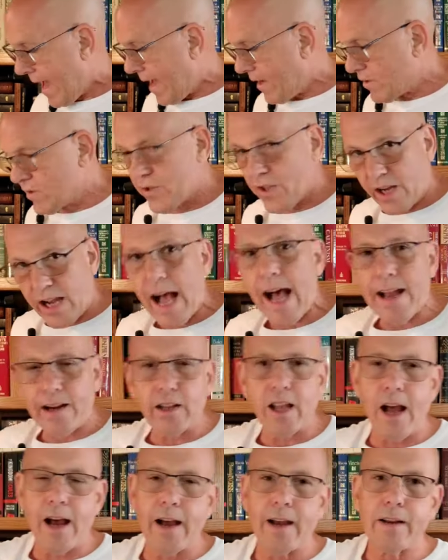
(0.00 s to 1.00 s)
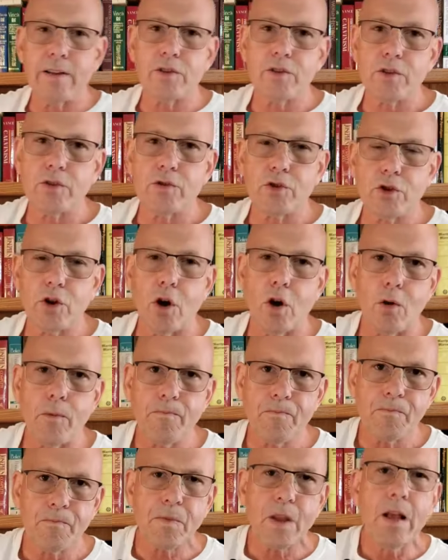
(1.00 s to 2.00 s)
has the guidelines.
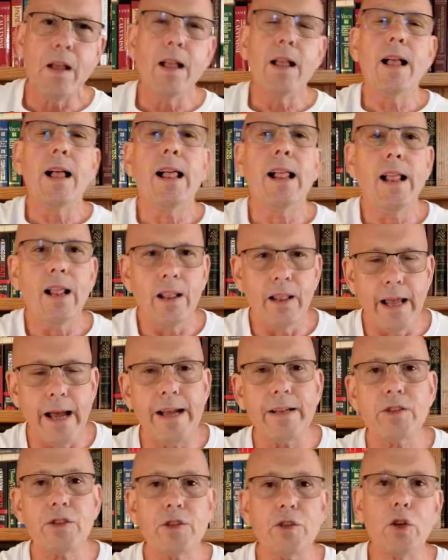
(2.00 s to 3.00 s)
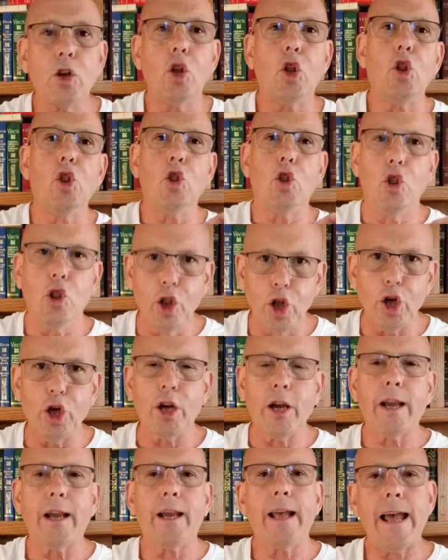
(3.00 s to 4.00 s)
So let's
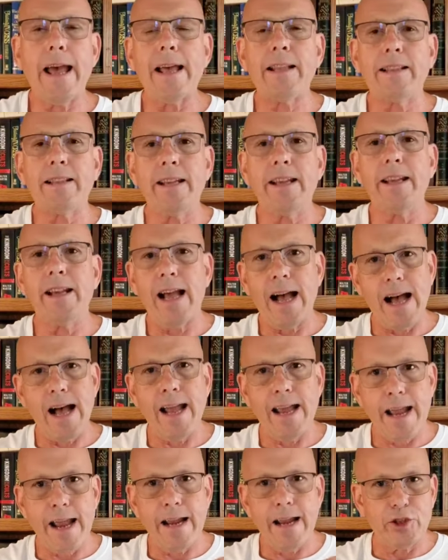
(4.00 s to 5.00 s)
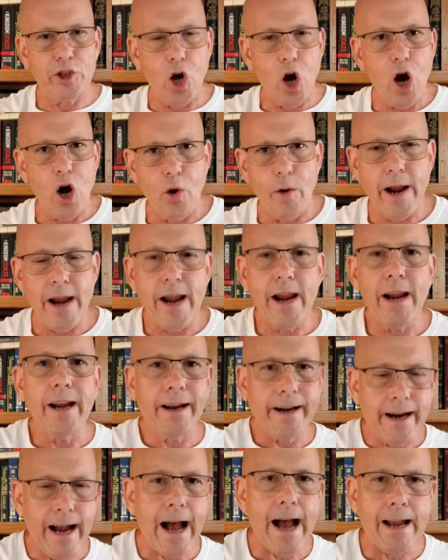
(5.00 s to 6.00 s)
look at the
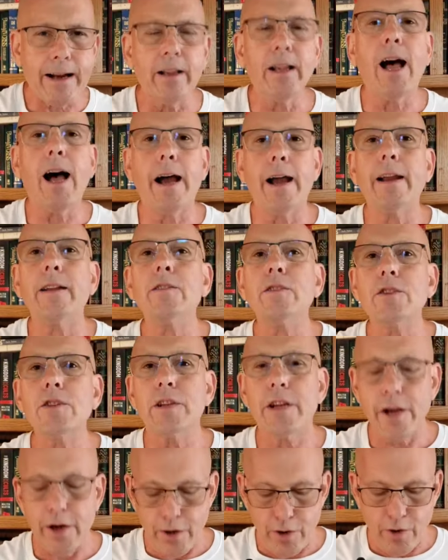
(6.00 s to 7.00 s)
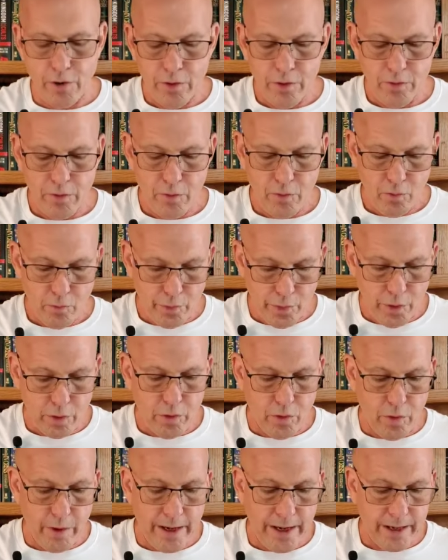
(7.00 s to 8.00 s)
IHRA guidelines here
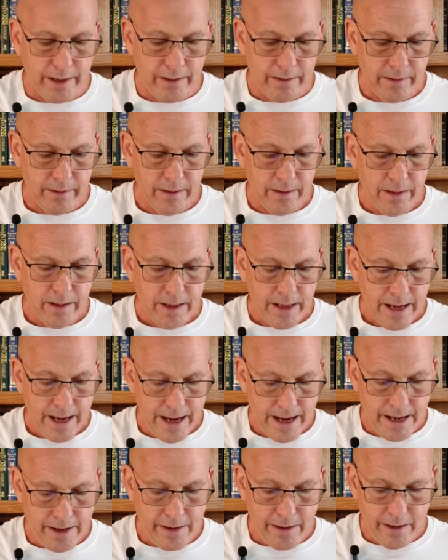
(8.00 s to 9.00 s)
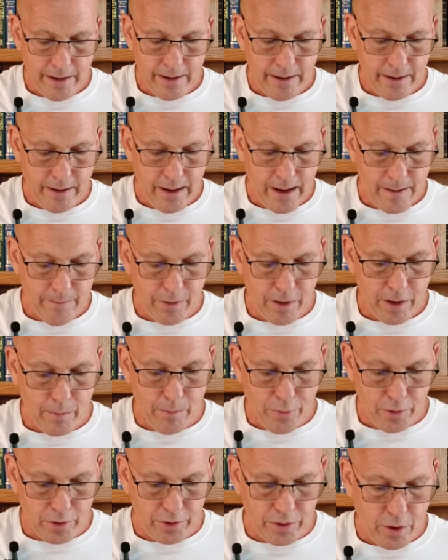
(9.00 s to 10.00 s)
real quick. And I'm going
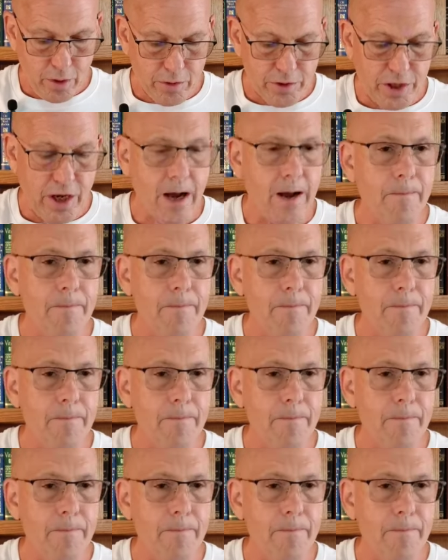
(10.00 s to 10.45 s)
to put those